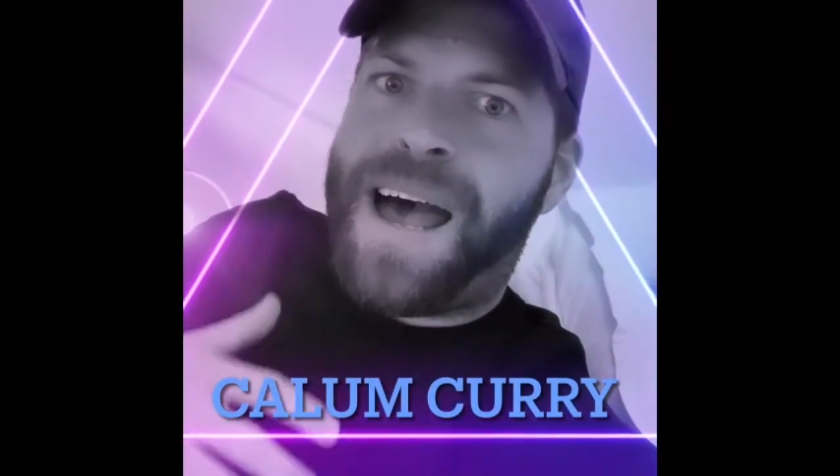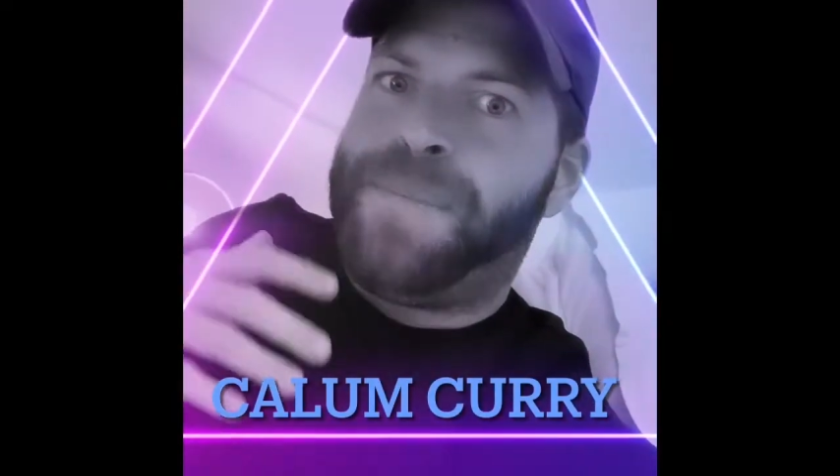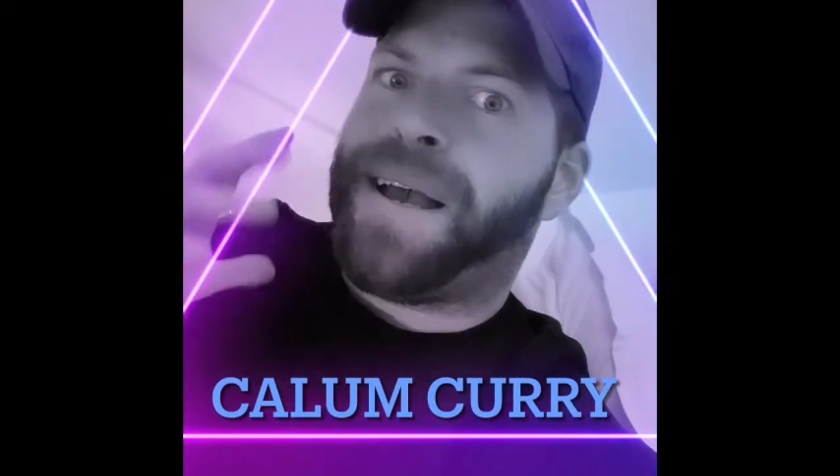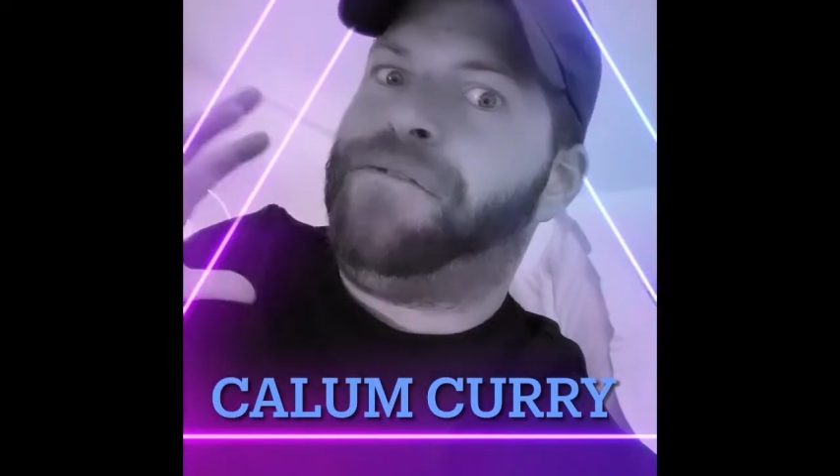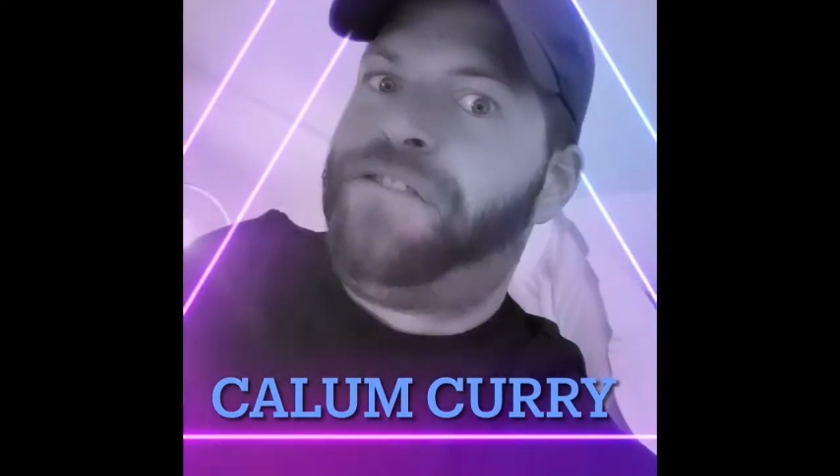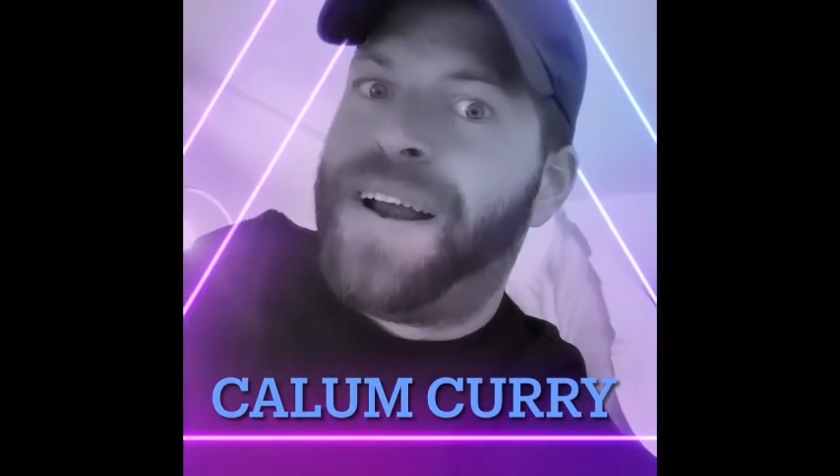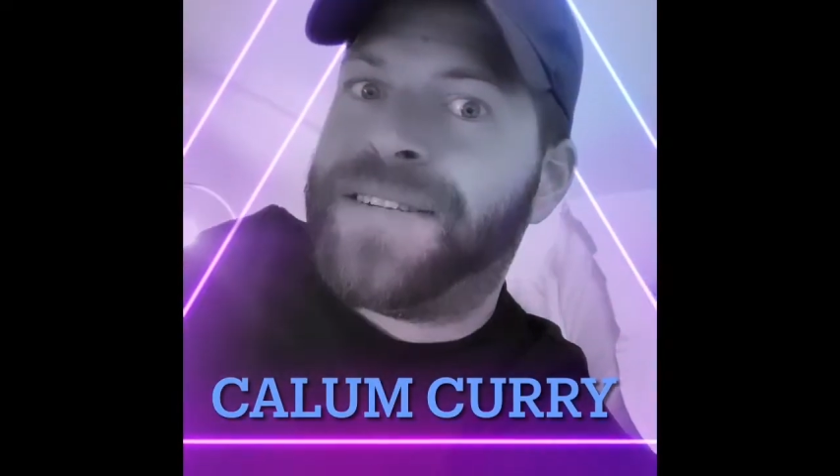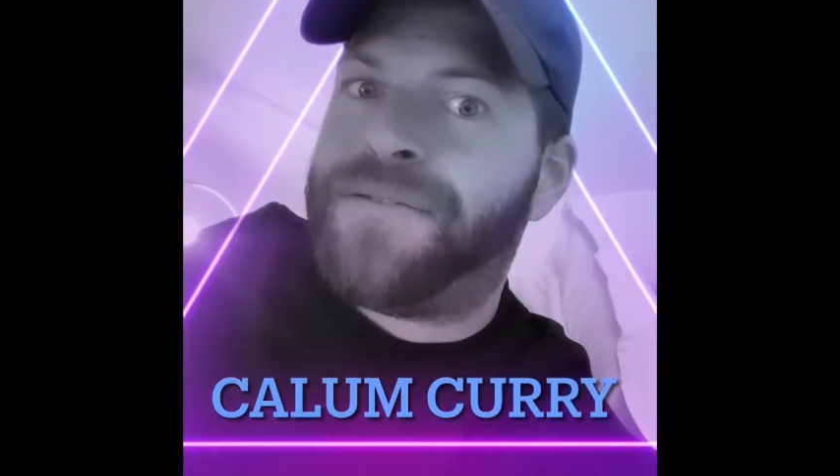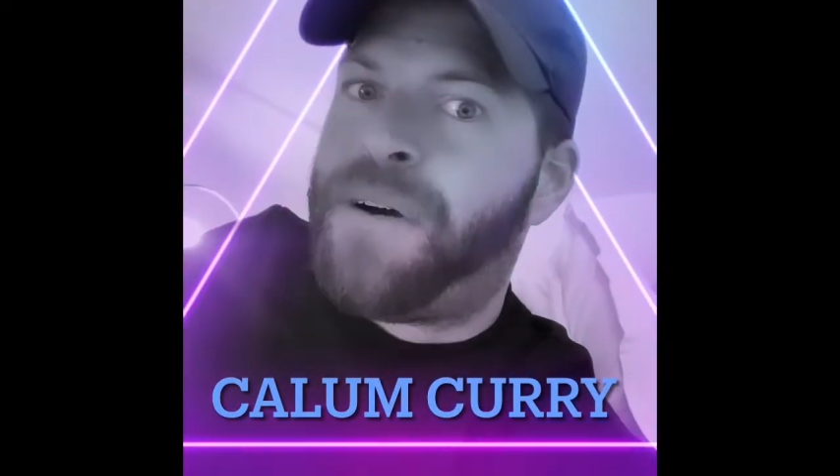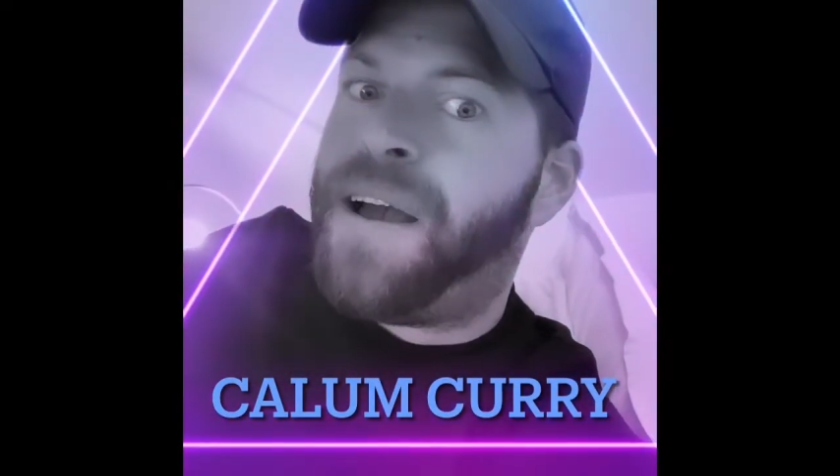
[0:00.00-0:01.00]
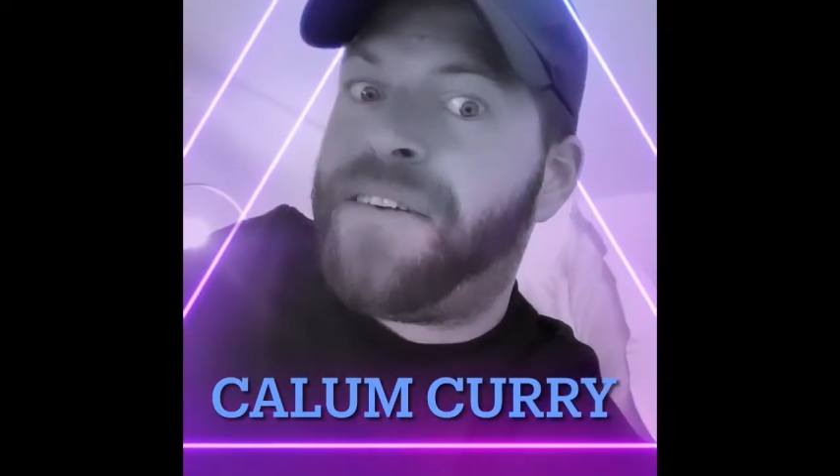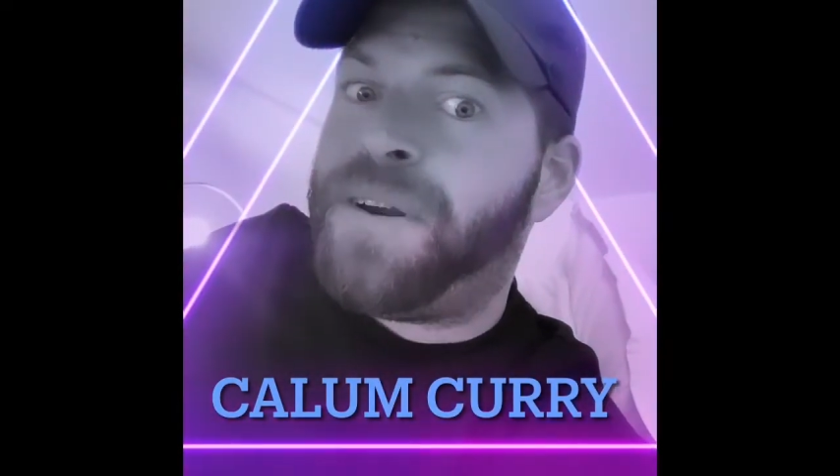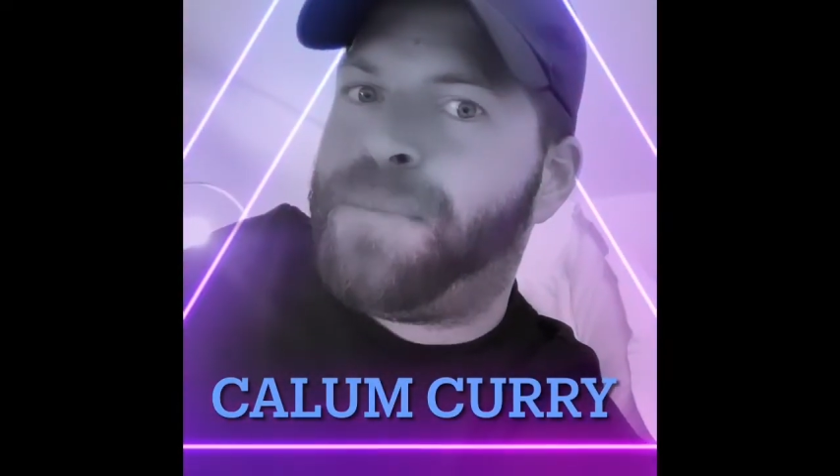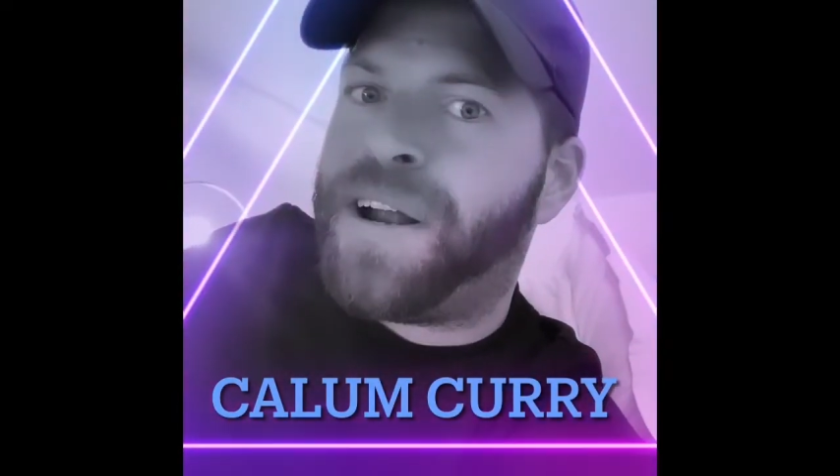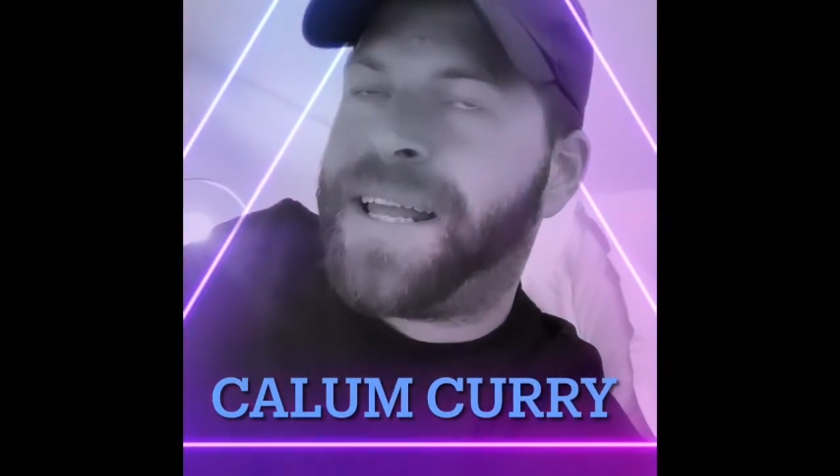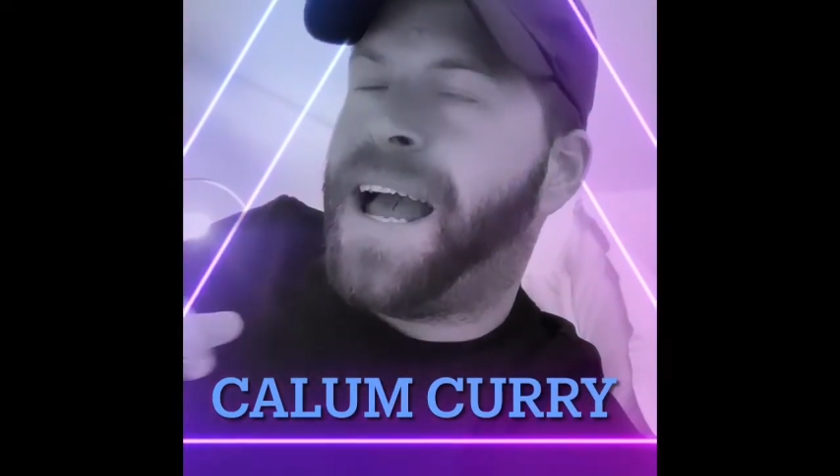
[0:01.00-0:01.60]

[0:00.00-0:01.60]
I become friends with everybody.